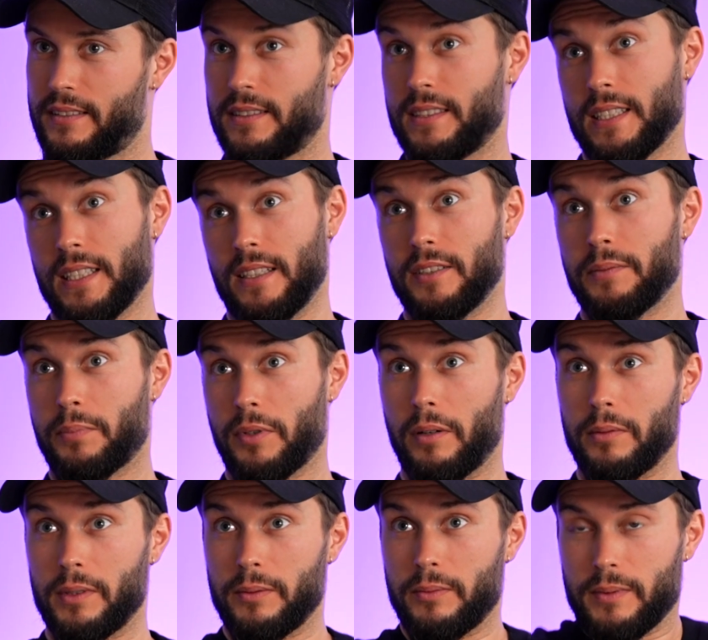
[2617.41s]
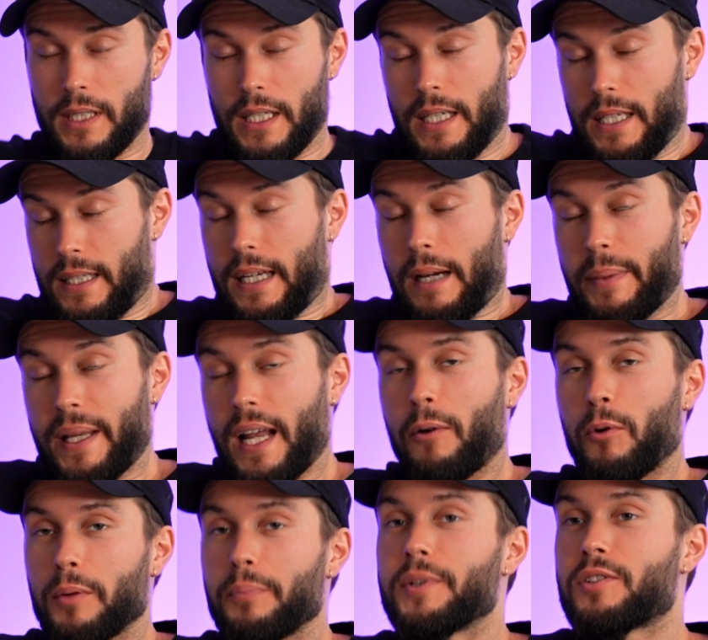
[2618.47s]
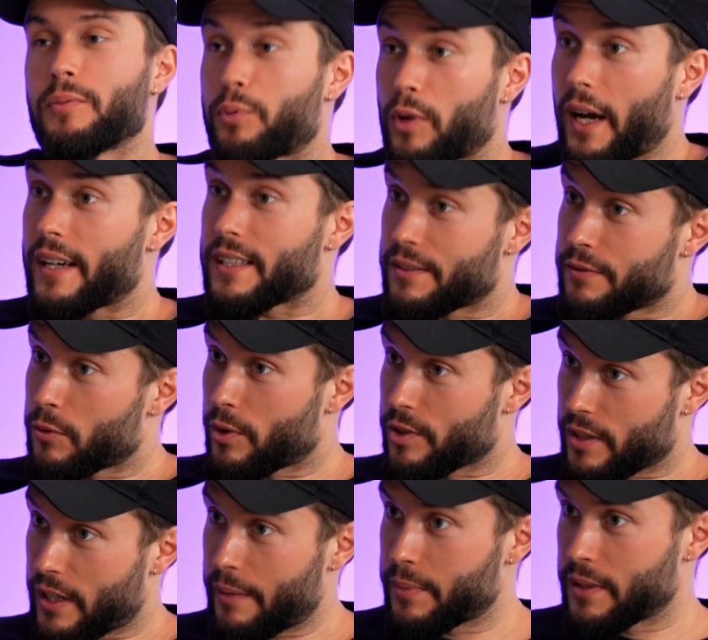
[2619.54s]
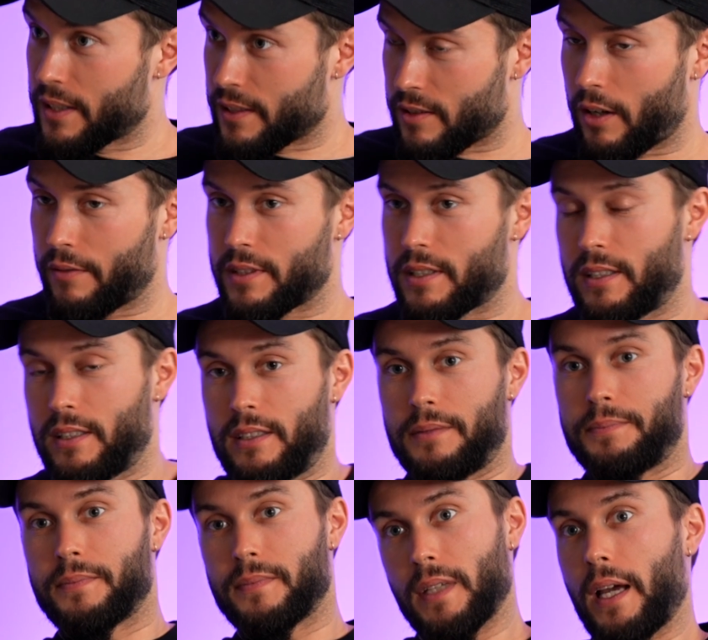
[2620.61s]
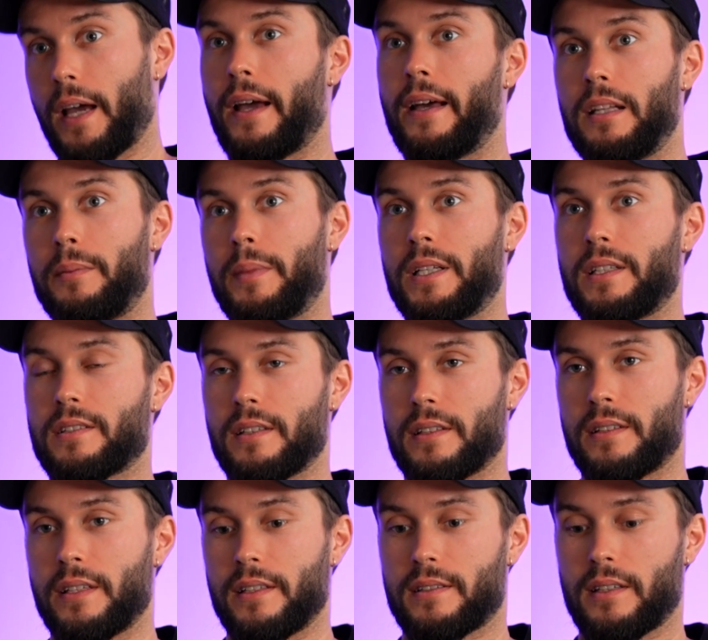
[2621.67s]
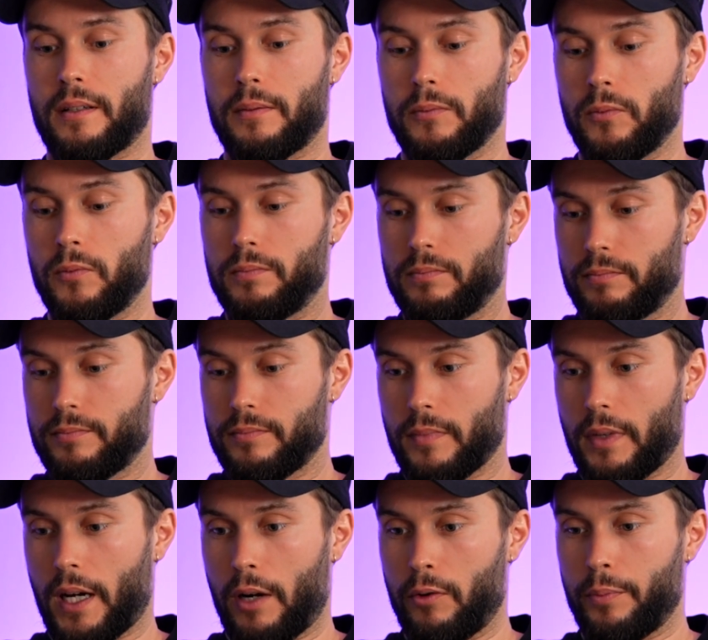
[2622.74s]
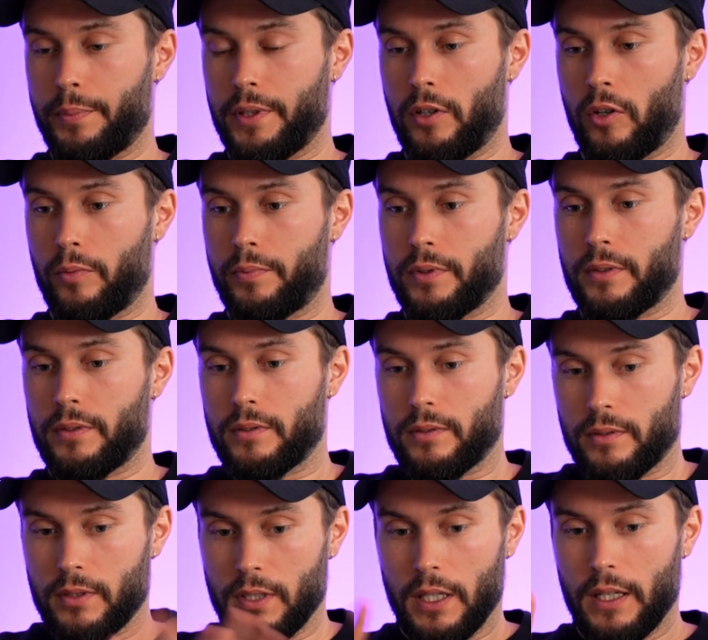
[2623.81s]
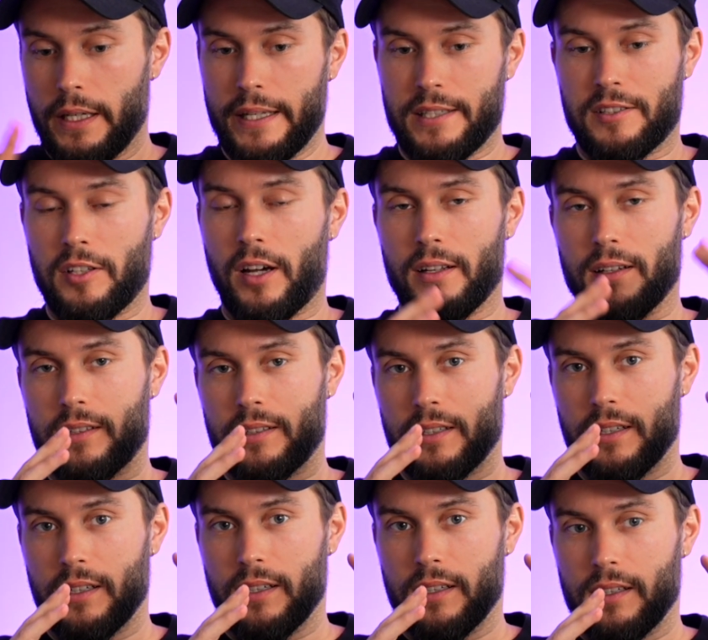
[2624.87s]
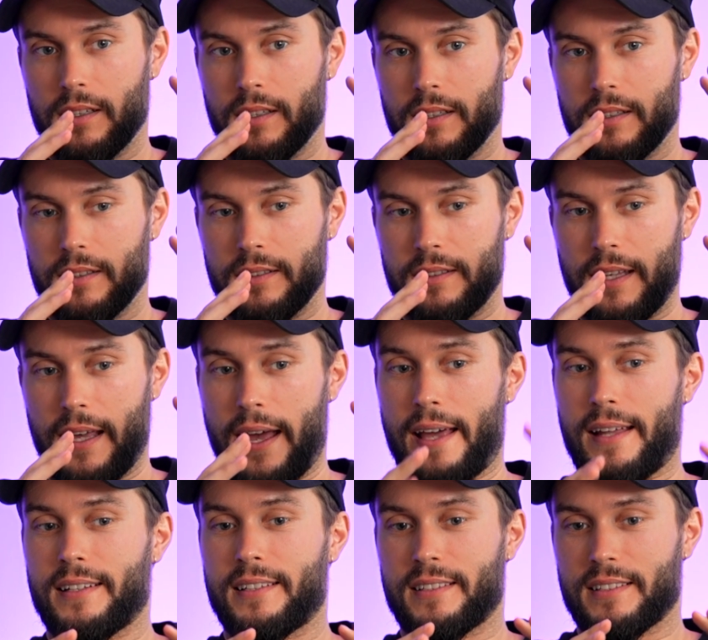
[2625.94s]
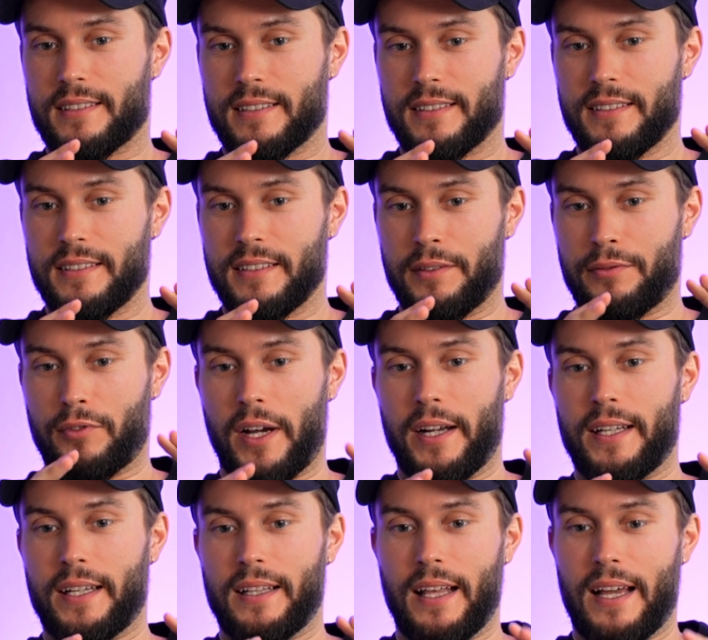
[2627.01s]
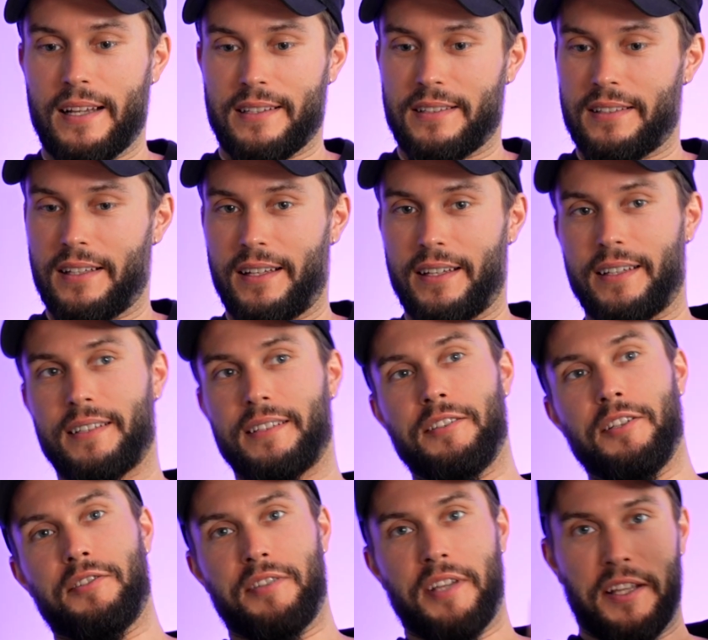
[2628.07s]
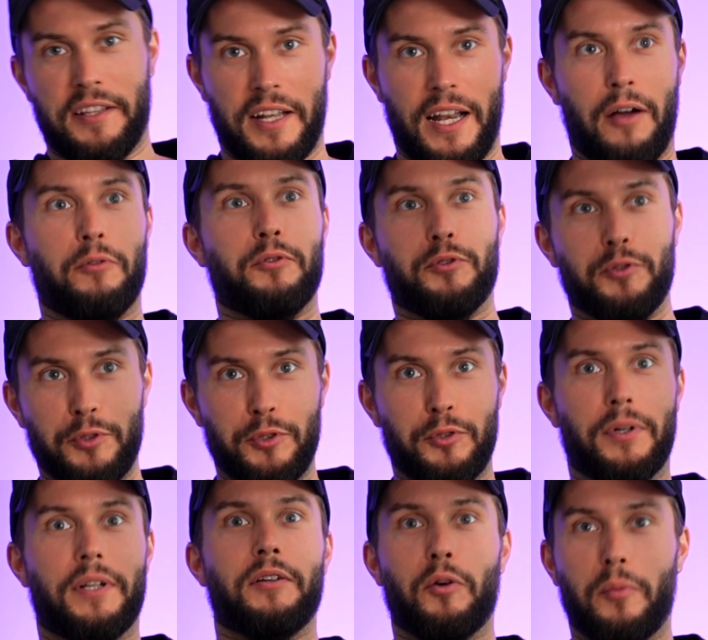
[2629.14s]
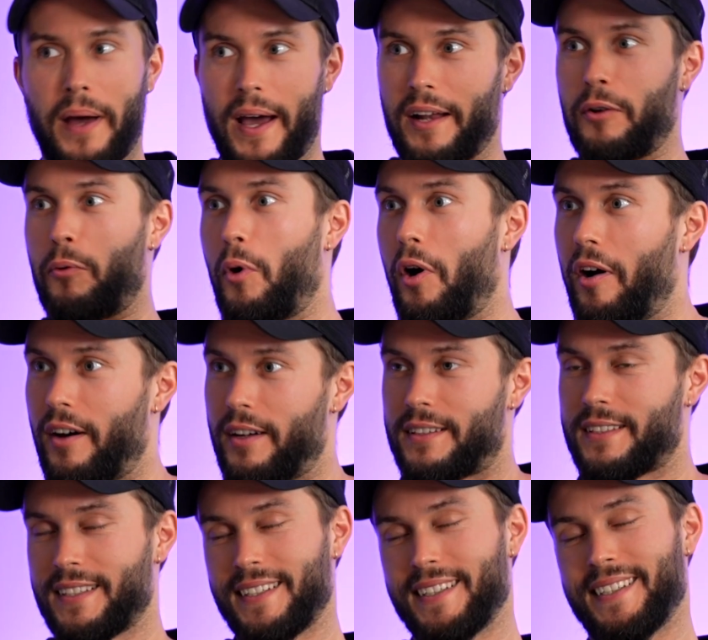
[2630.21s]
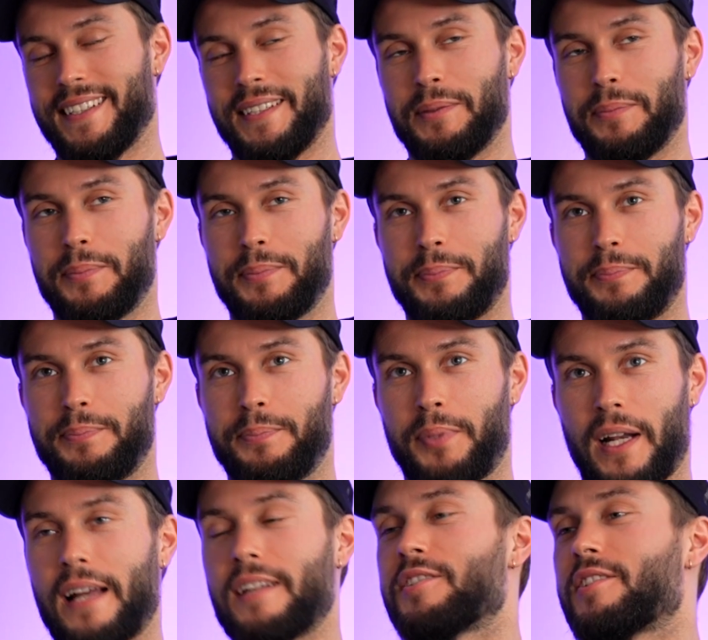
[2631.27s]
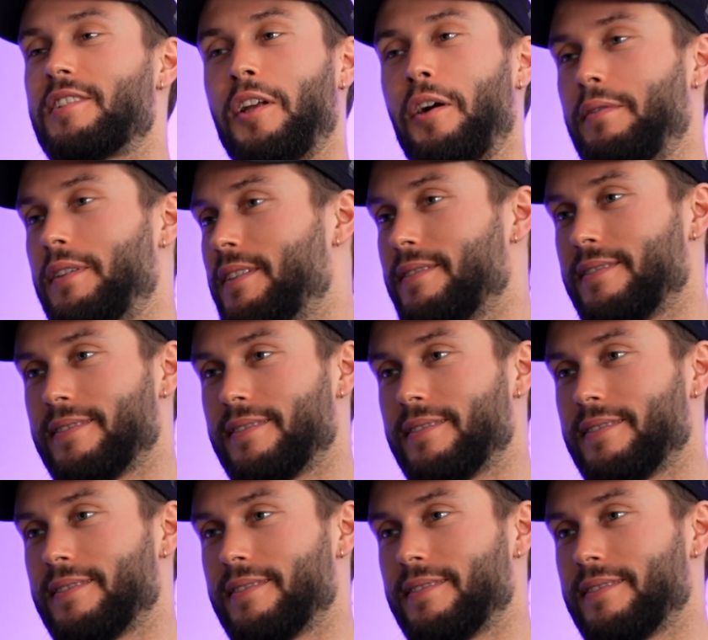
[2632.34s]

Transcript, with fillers: Yeah, you probably. I mean, I wouldn't be surprised if it were to happen. There's obviously elements and things that I would be open. It's not that the Friday class is like the thing that I will do, and no matter what. But I just love it.